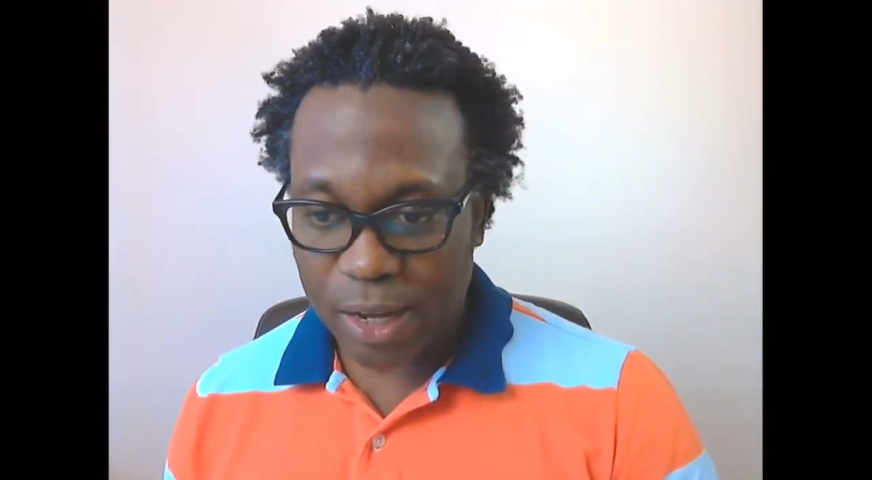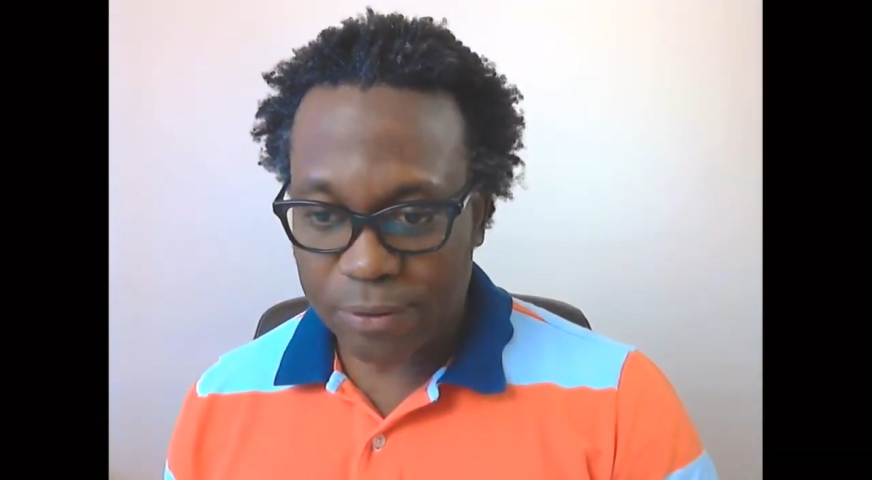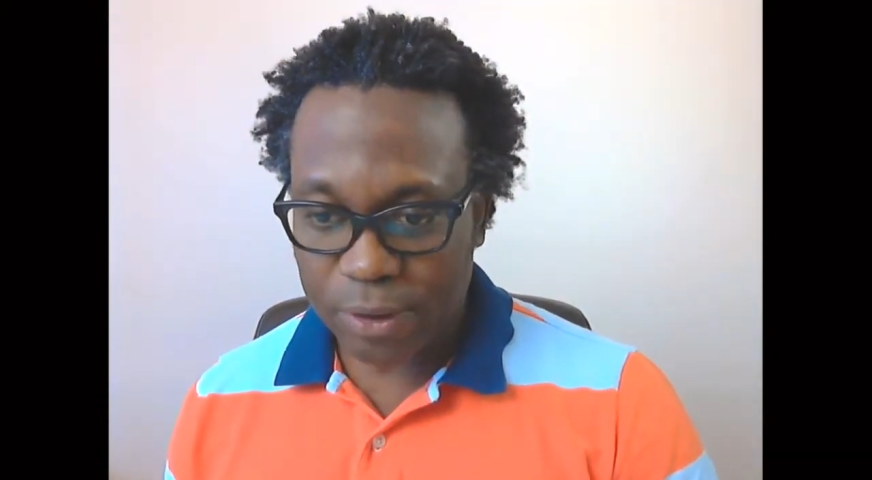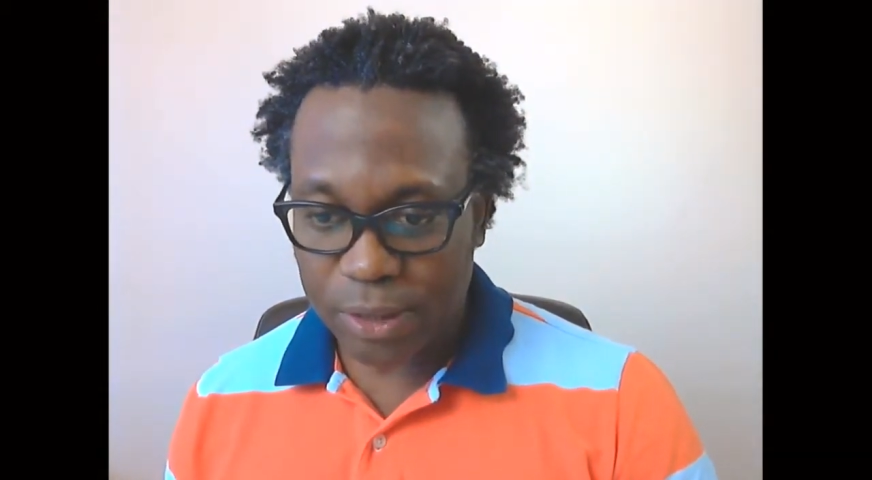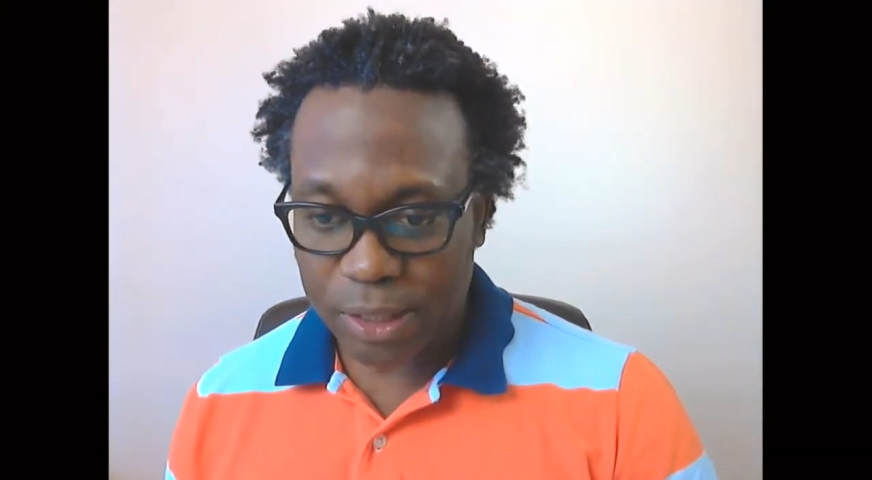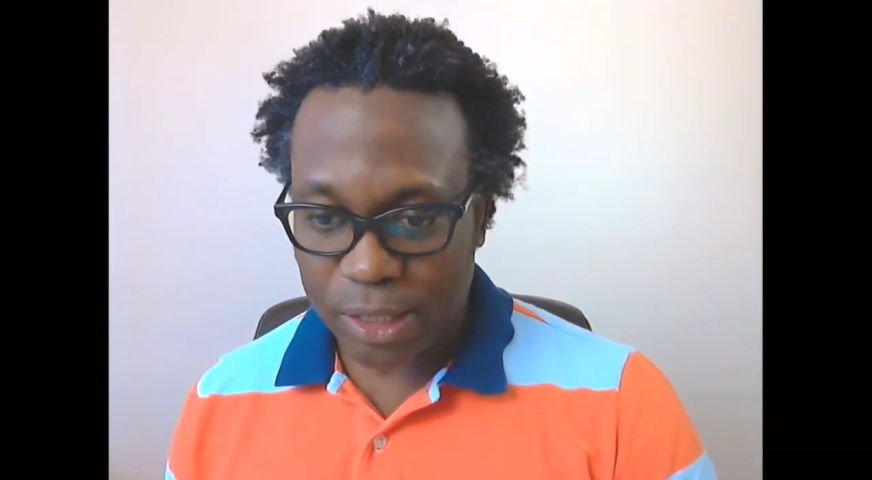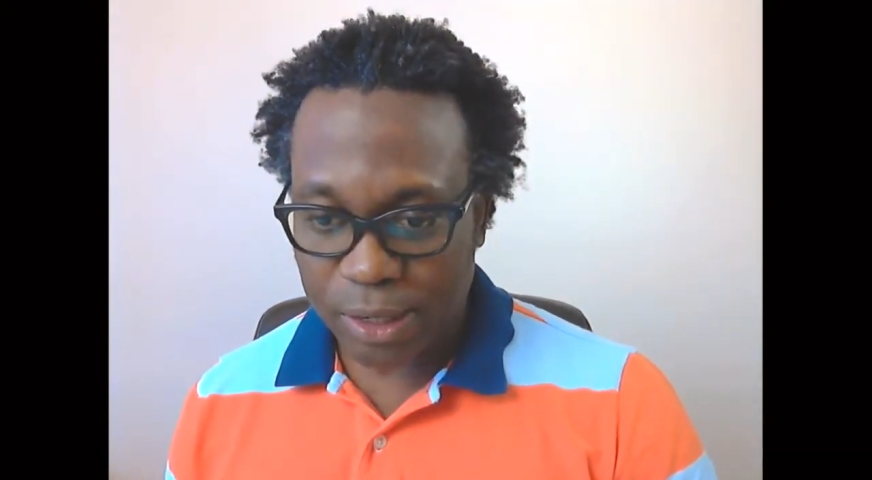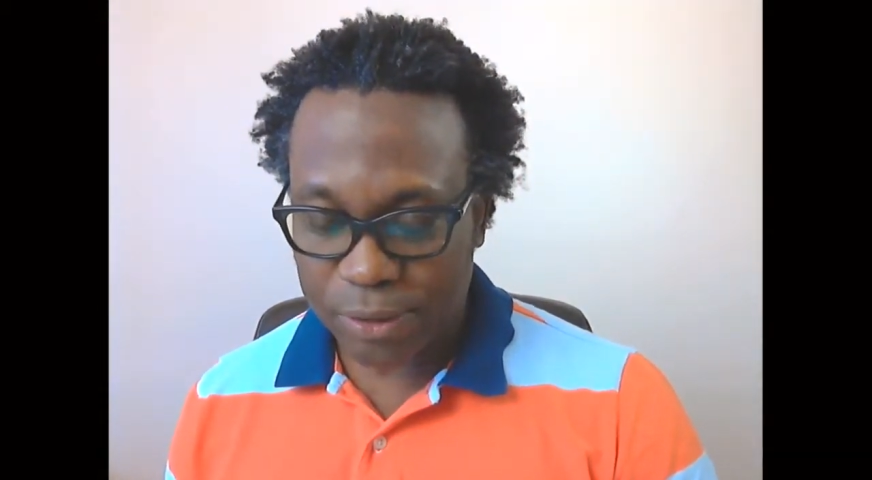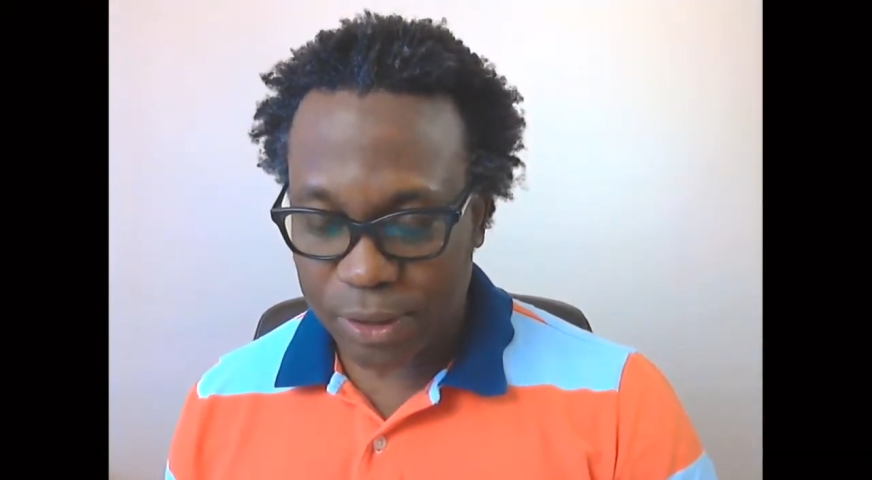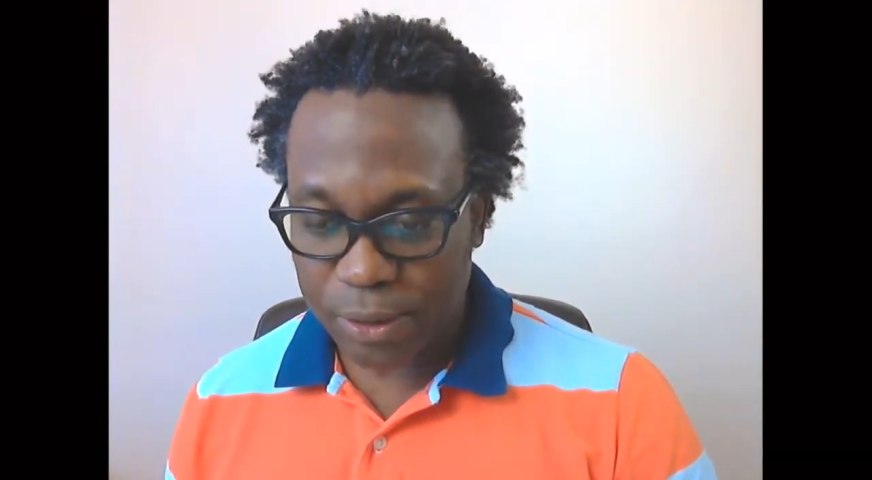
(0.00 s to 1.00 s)

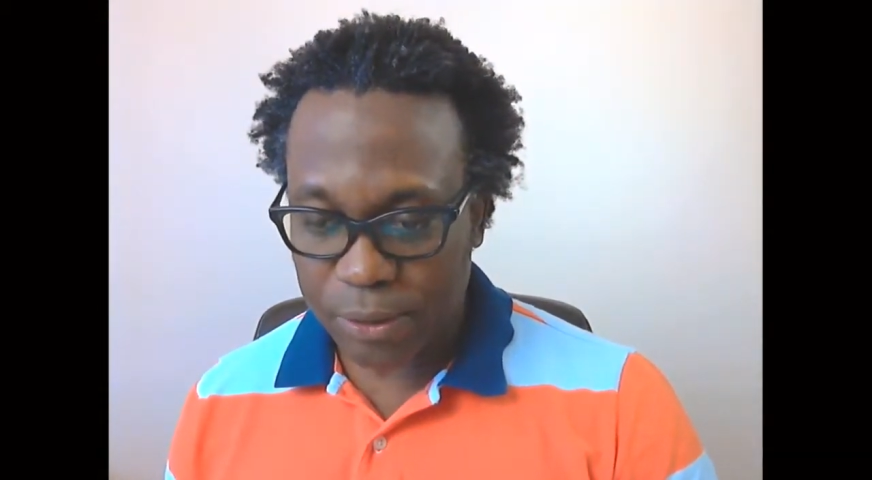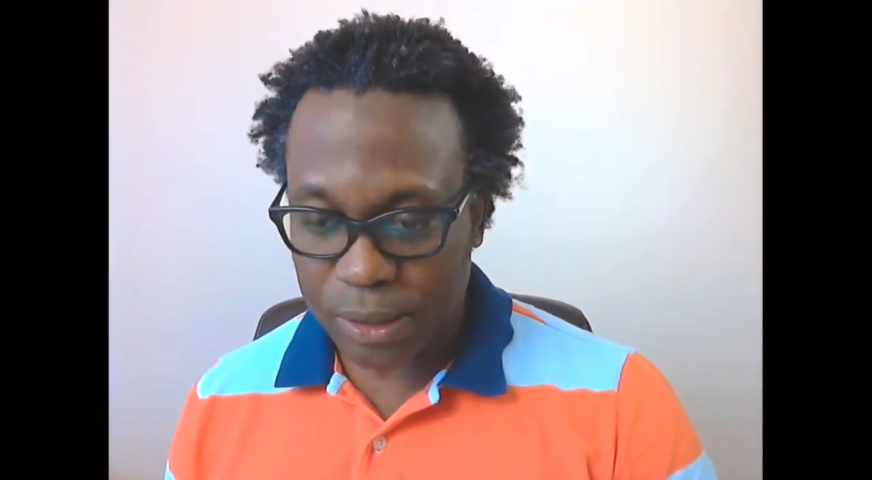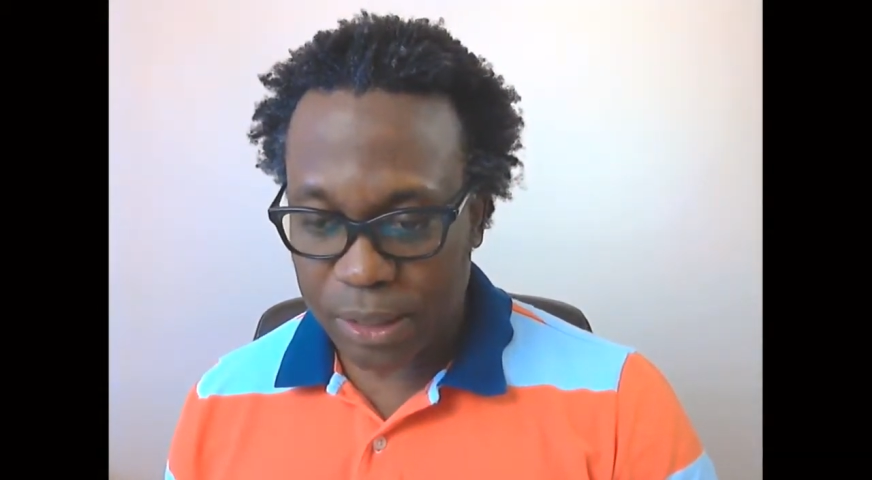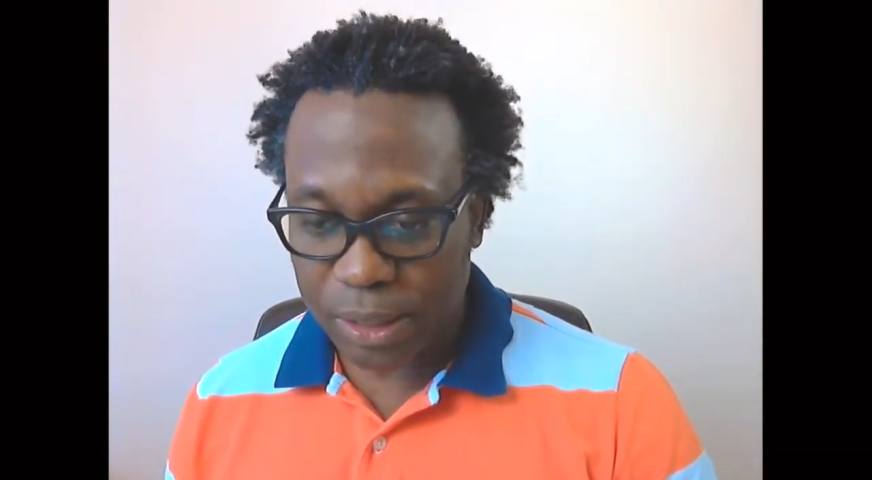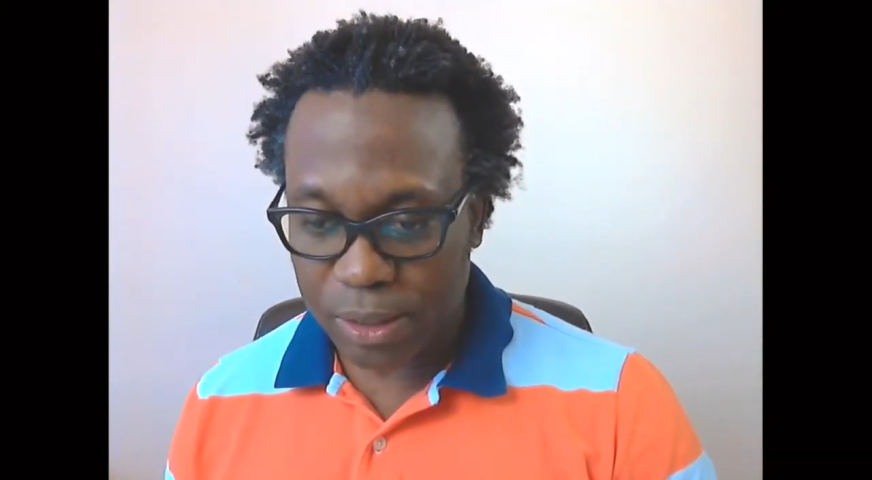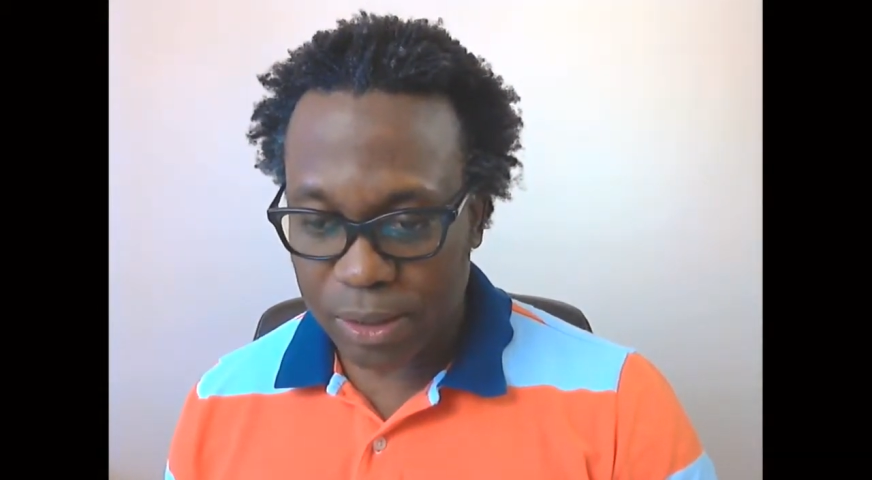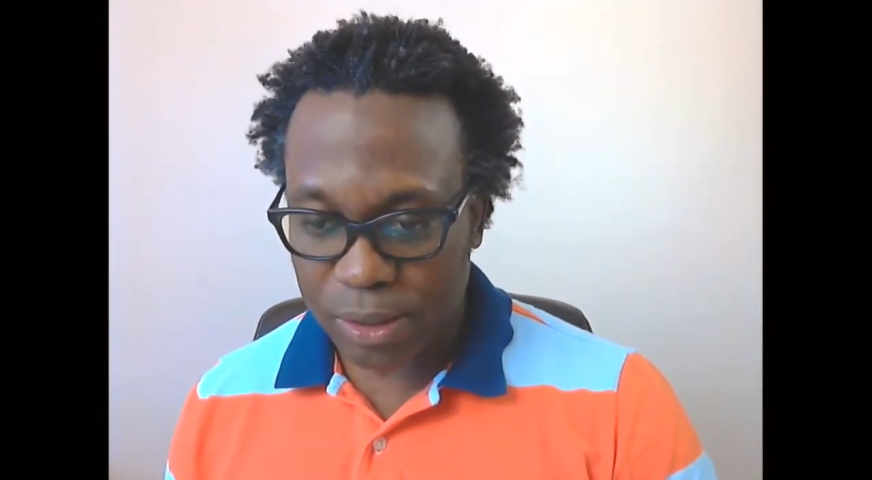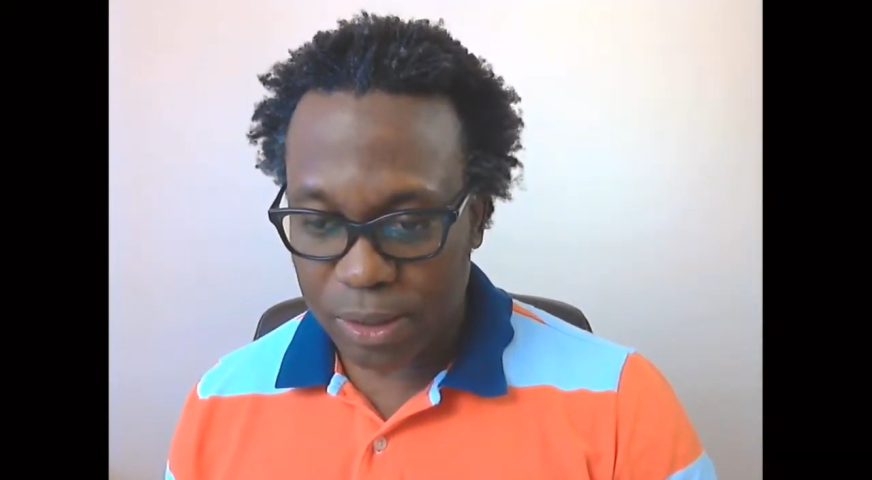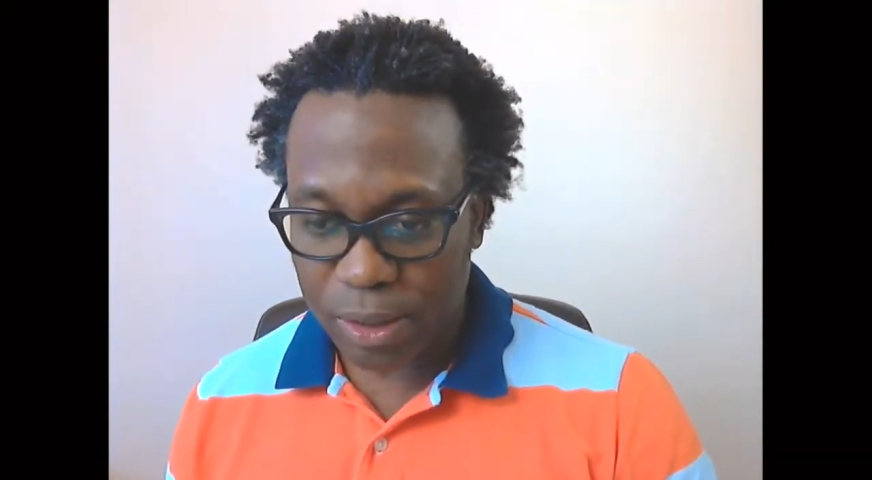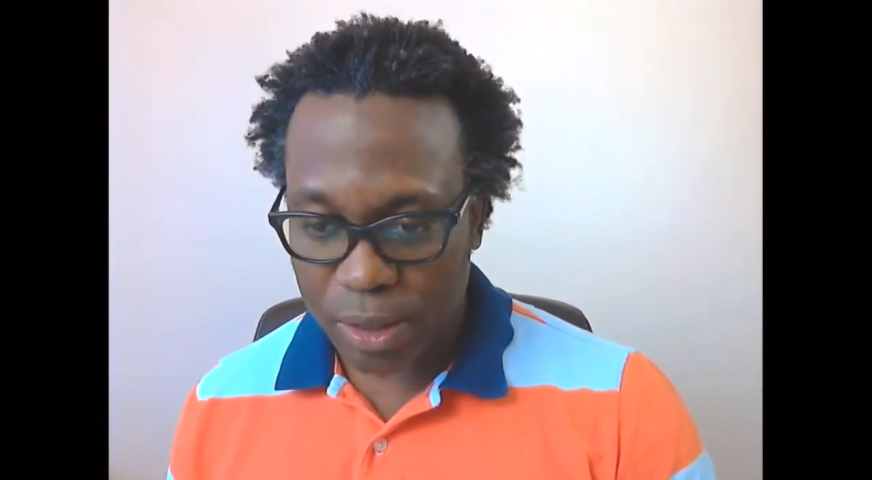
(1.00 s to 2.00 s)
afternoon
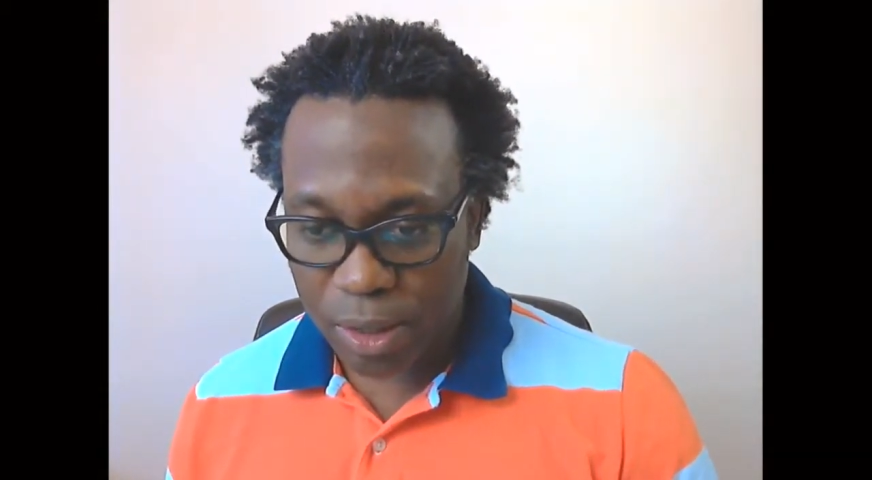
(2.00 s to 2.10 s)
is,